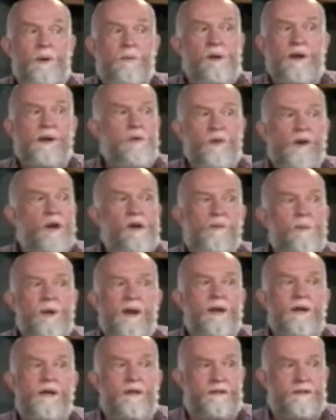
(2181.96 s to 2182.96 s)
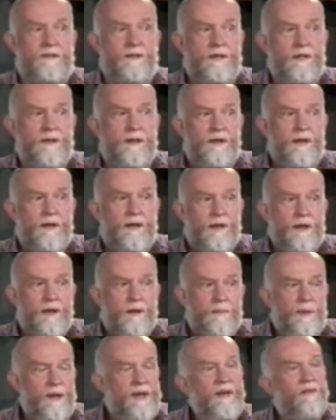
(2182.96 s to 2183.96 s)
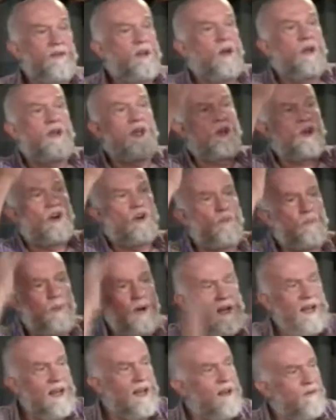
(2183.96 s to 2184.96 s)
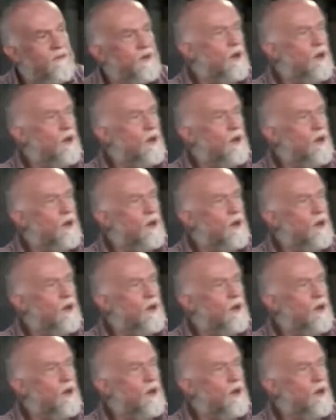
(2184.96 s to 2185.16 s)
he would not have been healed. But even though he could have believed, you could